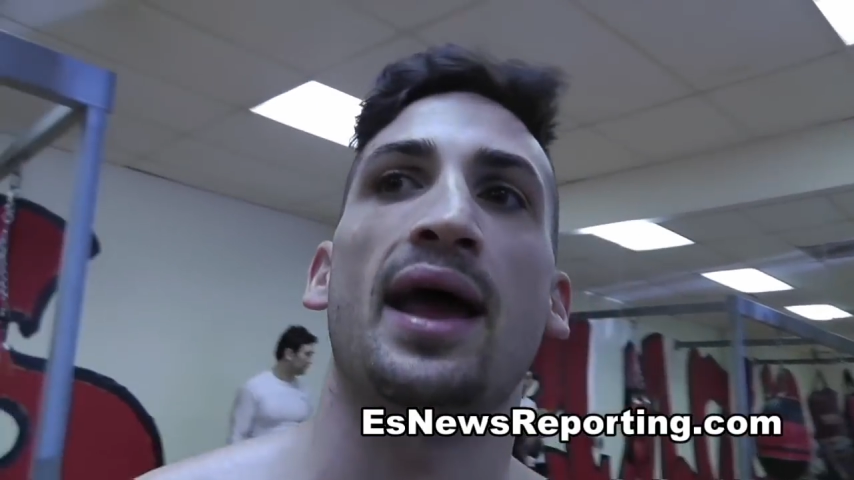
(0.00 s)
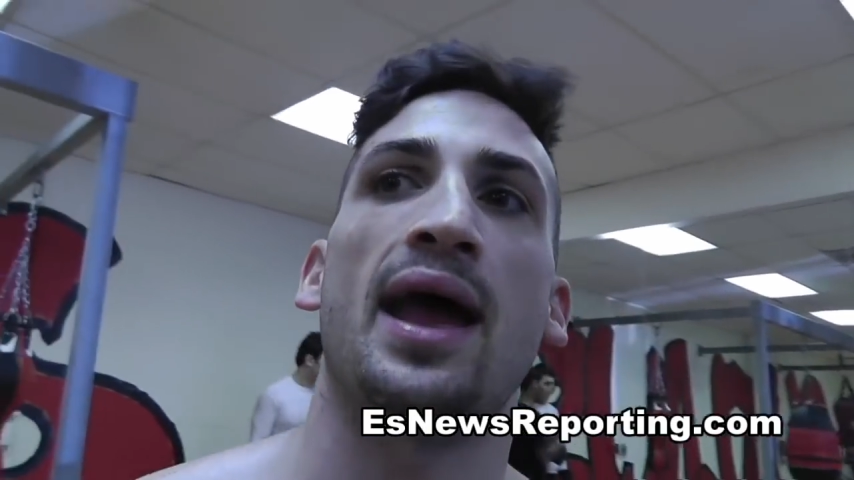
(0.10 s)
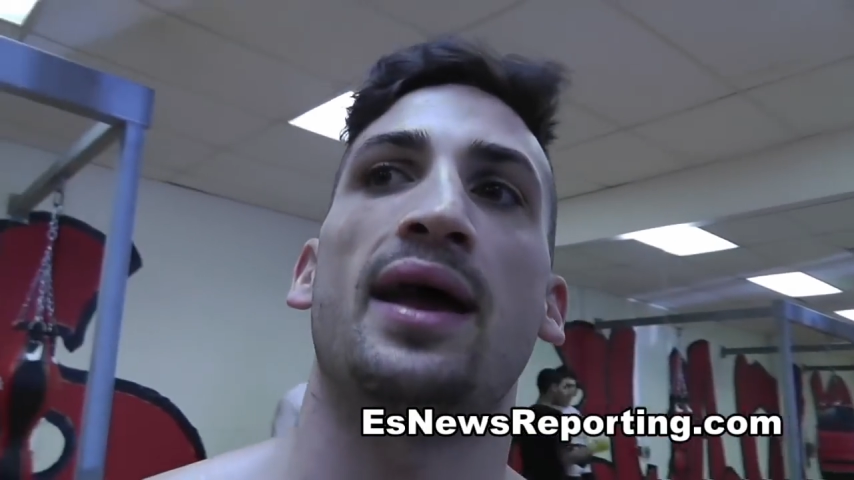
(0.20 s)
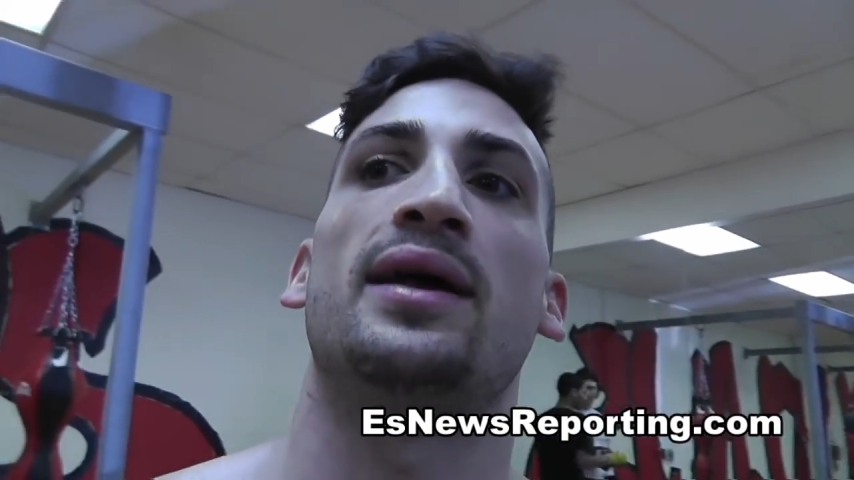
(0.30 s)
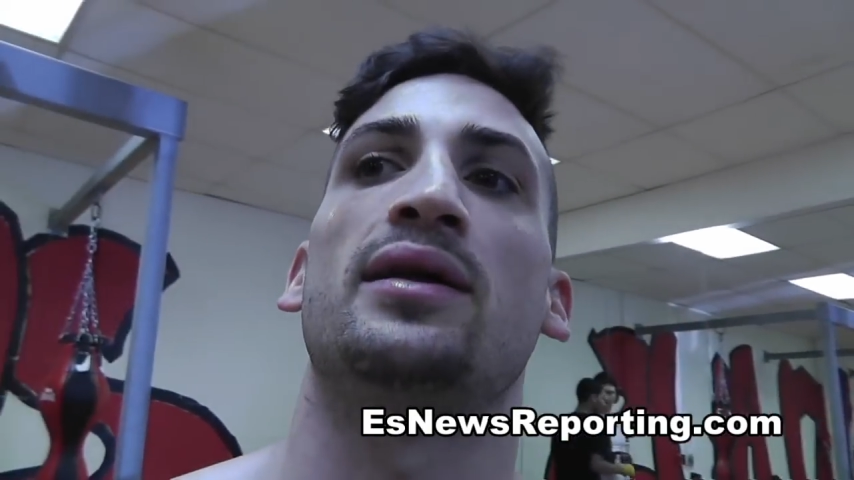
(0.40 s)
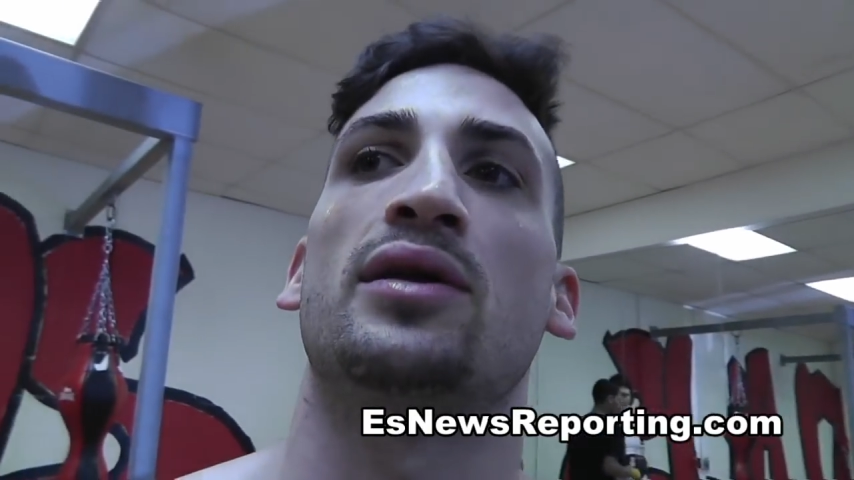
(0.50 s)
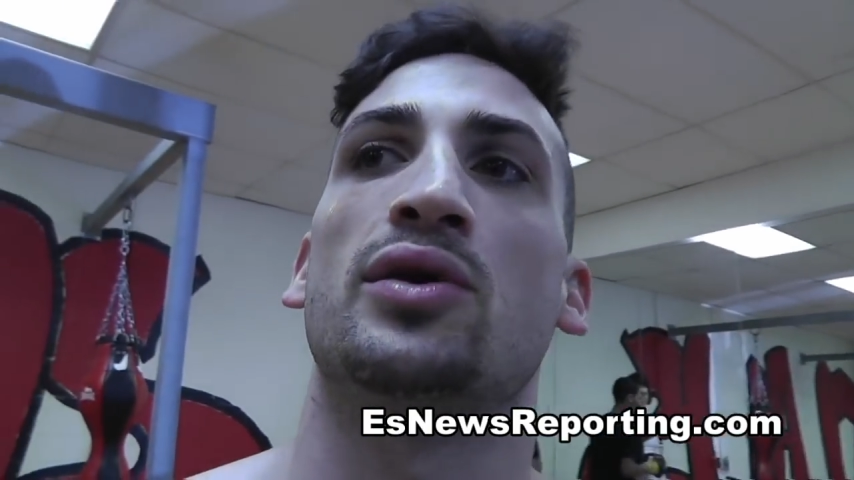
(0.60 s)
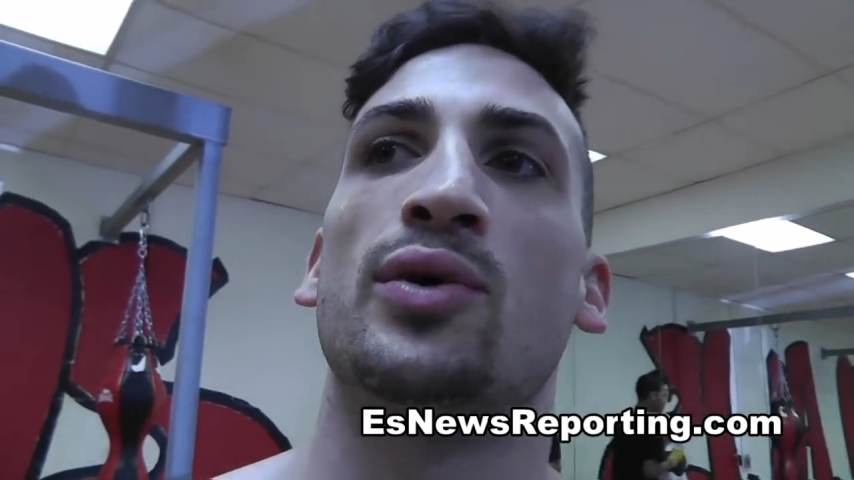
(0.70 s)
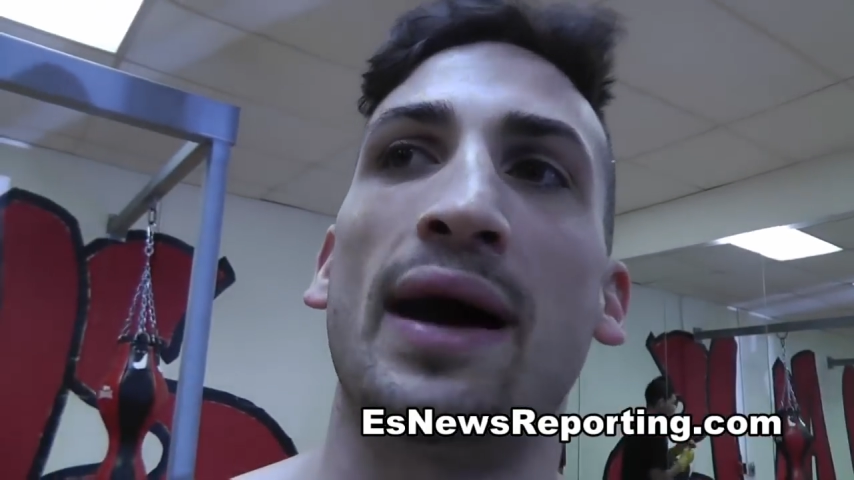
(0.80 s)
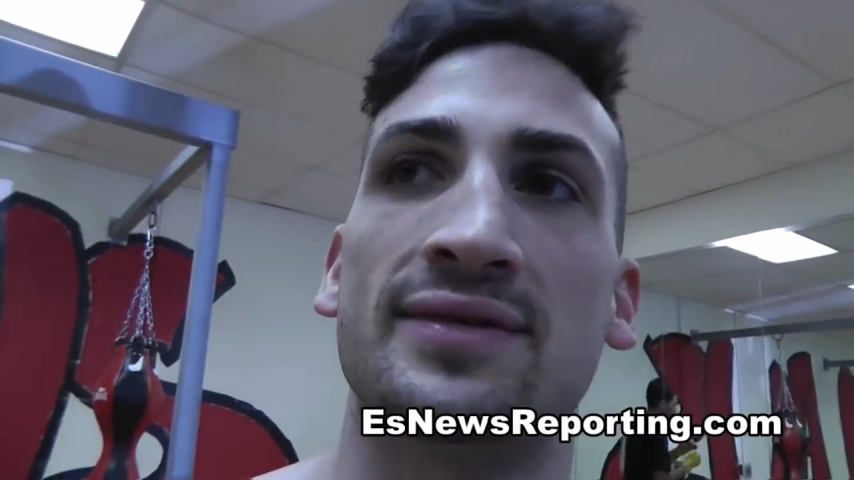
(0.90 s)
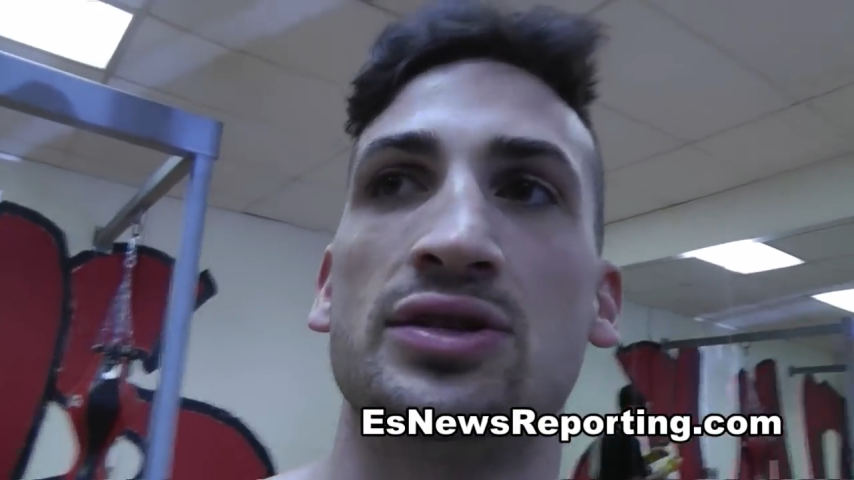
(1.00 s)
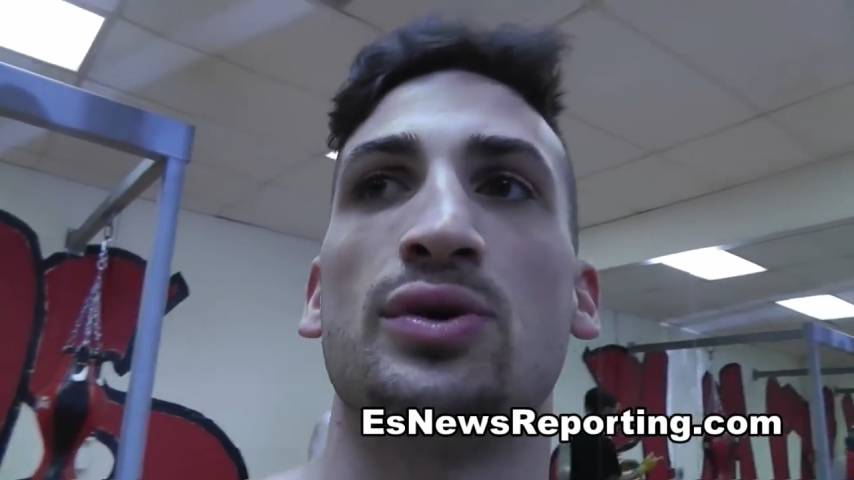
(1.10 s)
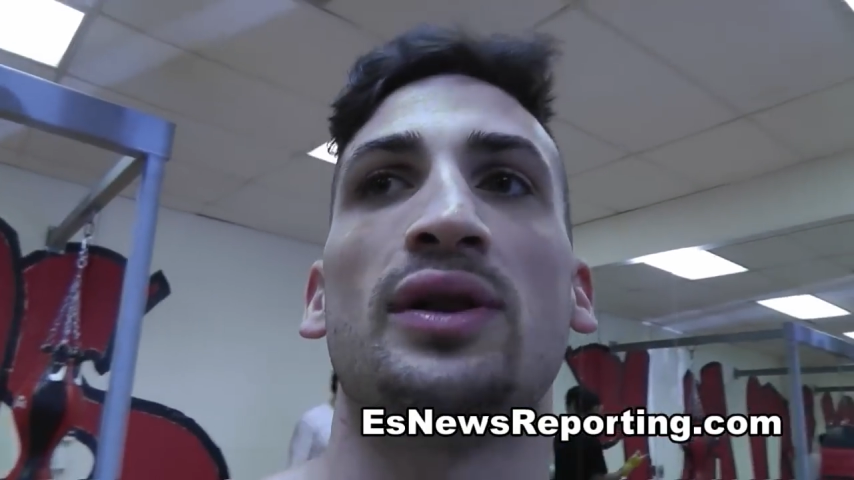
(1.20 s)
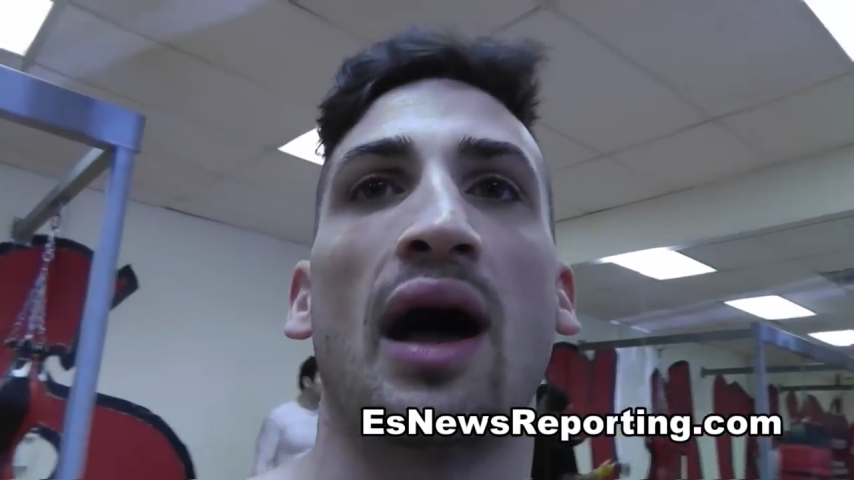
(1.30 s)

and you have to do a